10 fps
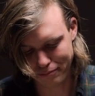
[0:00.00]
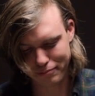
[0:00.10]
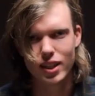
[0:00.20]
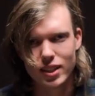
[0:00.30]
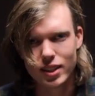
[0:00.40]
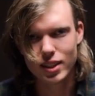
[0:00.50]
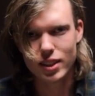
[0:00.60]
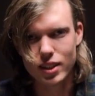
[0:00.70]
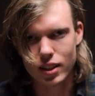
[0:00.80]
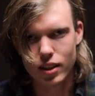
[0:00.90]
Tucker's
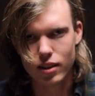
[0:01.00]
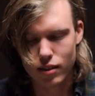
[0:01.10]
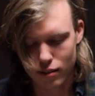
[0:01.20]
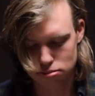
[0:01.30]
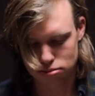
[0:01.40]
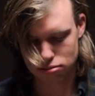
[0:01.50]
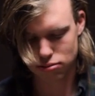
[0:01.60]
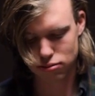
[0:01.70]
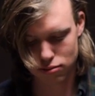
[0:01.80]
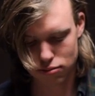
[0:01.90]
visiting us once again.
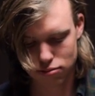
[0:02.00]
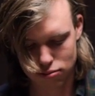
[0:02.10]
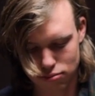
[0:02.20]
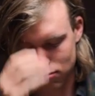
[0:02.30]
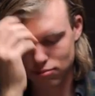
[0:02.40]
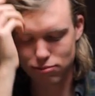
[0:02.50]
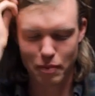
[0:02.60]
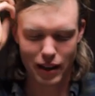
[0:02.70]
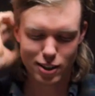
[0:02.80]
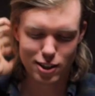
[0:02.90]

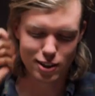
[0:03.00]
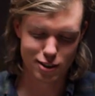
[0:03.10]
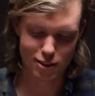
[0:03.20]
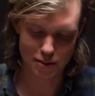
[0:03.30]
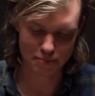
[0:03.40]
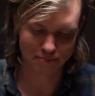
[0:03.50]
Bad decisions.